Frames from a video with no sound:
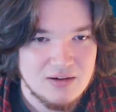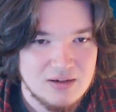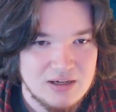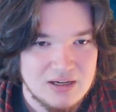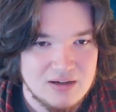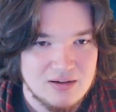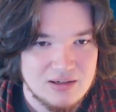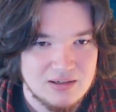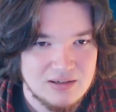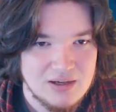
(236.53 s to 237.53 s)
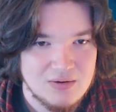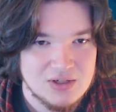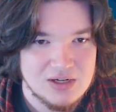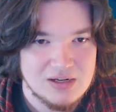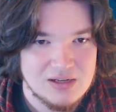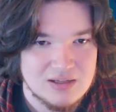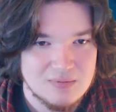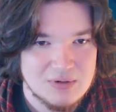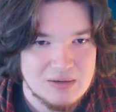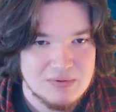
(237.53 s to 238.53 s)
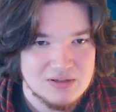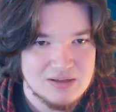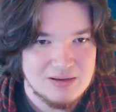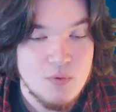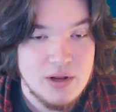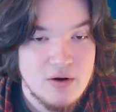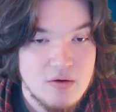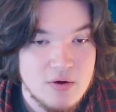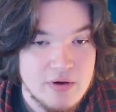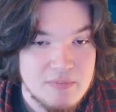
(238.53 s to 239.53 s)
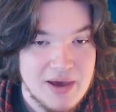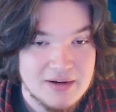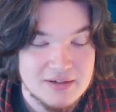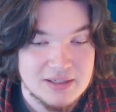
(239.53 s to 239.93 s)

I wish I could get some proper sleep. When are you going back to